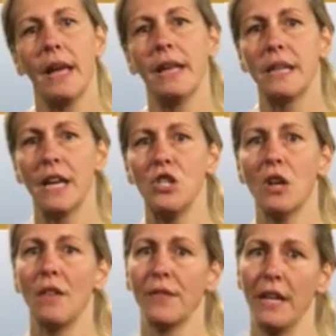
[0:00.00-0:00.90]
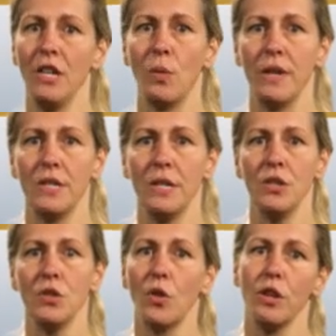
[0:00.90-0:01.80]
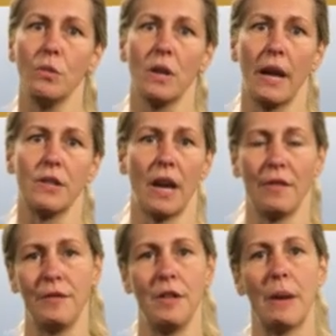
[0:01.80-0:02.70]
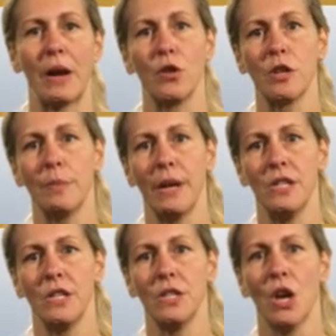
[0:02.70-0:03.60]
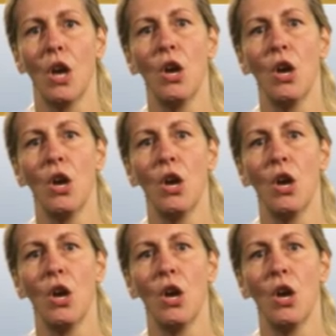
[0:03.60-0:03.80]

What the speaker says: In case you have any questions or you would like to have feedback on your pages,